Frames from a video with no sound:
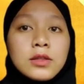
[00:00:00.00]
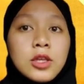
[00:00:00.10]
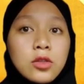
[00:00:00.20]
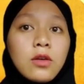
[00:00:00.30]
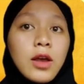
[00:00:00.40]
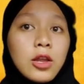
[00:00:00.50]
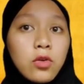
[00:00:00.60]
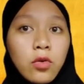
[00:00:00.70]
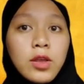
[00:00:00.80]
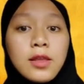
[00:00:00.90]
TikTok
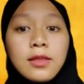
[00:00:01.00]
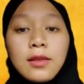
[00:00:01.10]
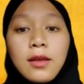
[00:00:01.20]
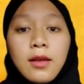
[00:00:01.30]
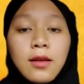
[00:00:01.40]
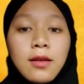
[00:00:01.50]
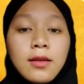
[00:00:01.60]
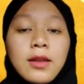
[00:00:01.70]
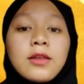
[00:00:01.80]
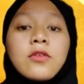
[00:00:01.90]
and Douyin
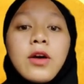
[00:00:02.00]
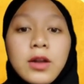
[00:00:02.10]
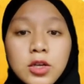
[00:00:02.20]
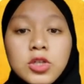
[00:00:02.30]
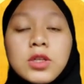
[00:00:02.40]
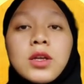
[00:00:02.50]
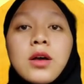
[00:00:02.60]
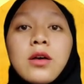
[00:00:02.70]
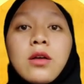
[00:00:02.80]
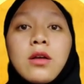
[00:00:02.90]
can encourage
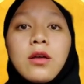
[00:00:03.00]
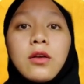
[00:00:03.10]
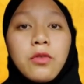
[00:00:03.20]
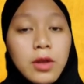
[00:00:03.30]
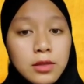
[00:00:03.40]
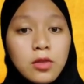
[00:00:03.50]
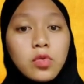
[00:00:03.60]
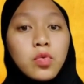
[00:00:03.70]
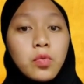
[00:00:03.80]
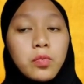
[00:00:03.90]
their creator
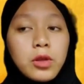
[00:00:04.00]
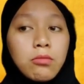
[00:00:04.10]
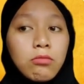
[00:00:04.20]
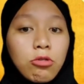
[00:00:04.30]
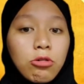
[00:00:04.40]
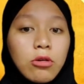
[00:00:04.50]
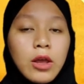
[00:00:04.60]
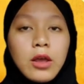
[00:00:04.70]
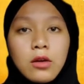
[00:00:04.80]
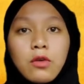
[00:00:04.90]
to be more
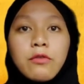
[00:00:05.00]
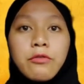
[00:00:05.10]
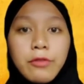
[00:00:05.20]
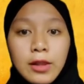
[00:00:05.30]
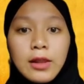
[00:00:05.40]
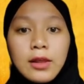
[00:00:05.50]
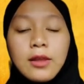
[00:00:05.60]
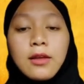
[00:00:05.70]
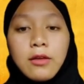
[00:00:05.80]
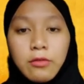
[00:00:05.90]

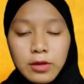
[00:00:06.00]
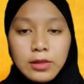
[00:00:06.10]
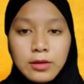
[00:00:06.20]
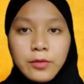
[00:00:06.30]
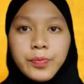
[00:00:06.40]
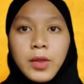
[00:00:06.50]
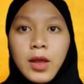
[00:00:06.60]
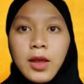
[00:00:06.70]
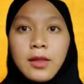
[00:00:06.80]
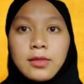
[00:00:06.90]
eco-friendly creator.
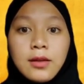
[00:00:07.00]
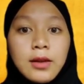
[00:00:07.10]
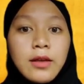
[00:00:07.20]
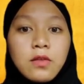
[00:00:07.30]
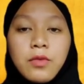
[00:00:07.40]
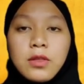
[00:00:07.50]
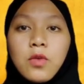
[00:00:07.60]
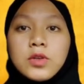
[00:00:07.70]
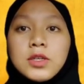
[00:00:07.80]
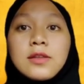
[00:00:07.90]
The last
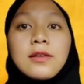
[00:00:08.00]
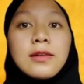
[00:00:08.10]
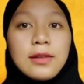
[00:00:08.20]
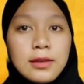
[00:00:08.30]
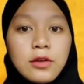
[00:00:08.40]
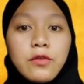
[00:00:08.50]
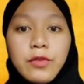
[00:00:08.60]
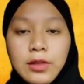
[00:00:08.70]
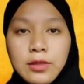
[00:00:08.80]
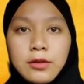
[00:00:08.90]
factor, which is a legal
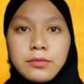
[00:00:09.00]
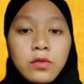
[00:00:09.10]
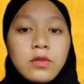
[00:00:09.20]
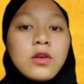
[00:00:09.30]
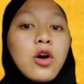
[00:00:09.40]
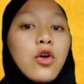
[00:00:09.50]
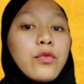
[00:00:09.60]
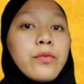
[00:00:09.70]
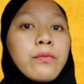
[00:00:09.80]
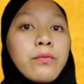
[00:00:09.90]
factor. User
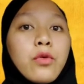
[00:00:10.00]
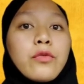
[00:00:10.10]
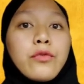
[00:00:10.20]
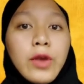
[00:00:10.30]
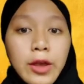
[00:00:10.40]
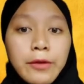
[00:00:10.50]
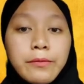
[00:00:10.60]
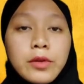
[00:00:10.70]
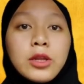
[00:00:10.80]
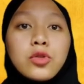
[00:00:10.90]
of both
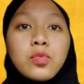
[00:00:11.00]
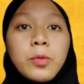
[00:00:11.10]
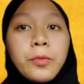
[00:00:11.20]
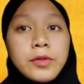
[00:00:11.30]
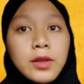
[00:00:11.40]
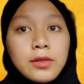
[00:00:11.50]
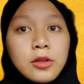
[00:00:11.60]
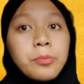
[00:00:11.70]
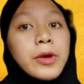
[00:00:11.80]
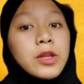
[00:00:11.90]
apps need to be
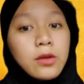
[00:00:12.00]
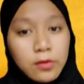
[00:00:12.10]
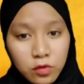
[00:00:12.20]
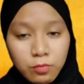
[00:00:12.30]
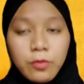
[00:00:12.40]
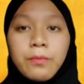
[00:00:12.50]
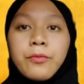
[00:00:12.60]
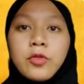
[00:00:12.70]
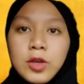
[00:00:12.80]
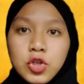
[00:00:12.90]
protected by the consumer
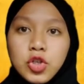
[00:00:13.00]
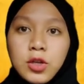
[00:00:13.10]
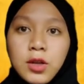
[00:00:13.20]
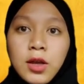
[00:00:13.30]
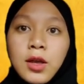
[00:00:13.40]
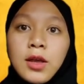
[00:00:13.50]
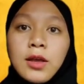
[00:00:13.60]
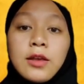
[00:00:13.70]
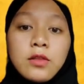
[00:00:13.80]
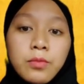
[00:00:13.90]
protection.
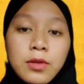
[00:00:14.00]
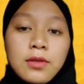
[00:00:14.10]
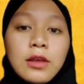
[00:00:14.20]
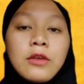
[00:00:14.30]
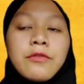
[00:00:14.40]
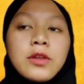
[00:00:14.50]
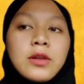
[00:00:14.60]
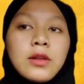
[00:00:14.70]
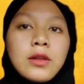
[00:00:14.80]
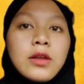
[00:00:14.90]
It means if
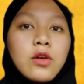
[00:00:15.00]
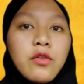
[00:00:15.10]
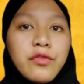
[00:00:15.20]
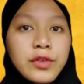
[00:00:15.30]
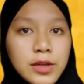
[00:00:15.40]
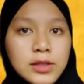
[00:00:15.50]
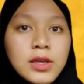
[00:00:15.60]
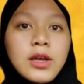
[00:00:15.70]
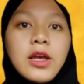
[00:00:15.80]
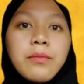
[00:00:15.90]
the leak of
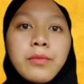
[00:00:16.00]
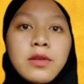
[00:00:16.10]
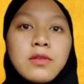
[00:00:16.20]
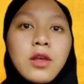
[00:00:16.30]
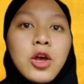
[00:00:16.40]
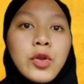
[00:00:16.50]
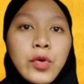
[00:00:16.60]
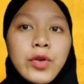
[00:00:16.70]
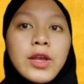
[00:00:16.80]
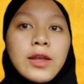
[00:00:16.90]
data happens,
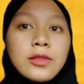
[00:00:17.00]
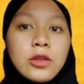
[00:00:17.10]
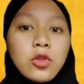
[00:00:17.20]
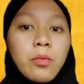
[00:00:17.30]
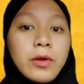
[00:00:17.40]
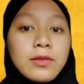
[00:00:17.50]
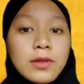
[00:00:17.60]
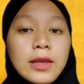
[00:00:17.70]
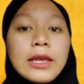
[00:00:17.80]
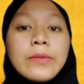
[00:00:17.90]
Douyin and TikTok must
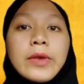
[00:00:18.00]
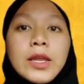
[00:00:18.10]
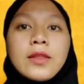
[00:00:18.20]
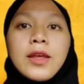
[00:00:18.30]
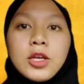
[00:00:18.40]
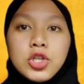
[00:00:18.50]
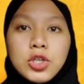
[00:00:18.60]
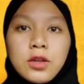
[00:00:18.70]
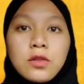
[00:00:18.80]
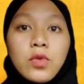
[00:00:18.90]
take immediate
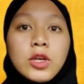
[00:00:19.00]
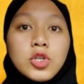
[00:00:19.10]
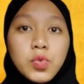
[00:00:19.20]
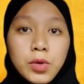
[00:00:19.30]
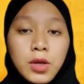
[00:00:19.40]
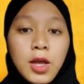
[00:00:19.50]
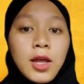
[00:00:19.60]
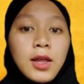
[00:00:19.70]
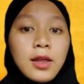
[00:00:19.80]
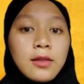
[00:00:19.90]
action to ensure
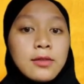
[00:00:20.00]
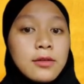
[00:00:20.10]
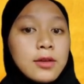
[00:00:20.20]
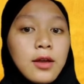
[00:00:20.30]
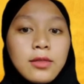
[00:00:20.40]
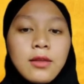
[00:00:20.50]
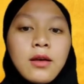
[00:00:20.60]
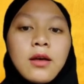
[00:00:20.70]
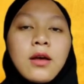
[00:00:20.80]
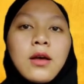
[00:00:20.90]
the
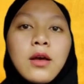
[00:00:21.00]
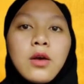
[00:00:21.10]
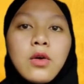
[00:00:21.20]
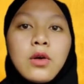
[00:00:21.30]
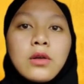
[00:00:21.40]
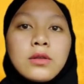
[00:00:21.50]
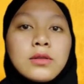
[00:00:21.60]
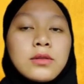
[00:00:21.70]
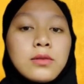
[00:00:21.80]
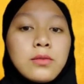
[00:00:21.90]
data
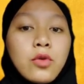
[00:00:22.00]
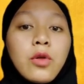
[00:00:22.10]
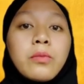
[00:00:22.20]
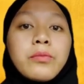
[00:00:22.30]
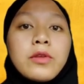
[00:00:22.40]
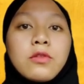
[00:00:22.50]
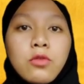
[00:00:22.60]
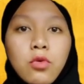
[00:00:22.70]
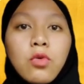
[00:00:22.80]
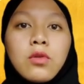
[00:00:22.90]
not be
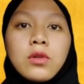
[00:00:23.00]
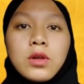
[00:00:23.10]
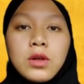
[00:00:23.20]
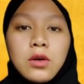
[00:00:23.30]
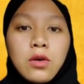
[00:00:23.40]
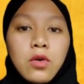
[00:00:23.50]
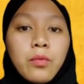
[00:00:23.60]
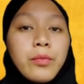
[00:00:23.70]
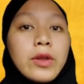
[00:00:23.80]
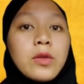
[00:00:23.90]
sold or
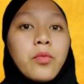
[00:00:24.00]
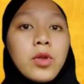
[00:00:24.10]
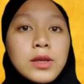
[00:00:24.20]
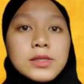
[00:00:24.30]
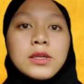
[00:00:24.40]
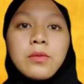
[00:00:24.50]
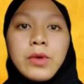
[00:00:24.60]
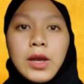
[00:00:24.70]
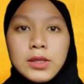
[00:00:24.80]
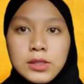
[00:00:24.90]
manipulated
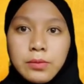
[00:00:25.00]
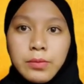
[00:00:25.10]
by other